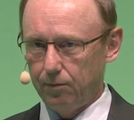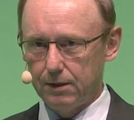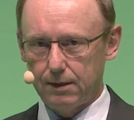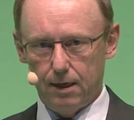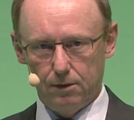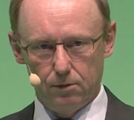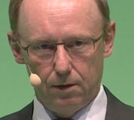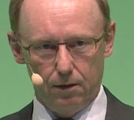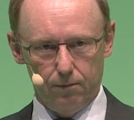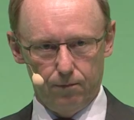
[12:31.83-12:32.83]
we start to
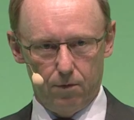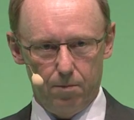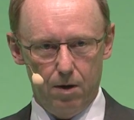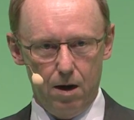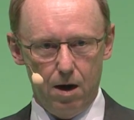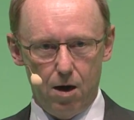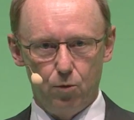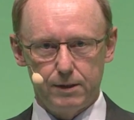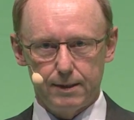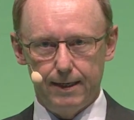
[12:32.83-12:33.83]
think from
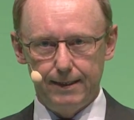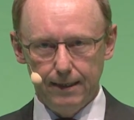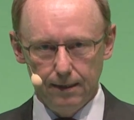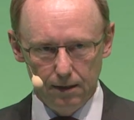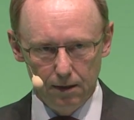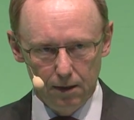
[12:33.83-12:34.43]
outside in,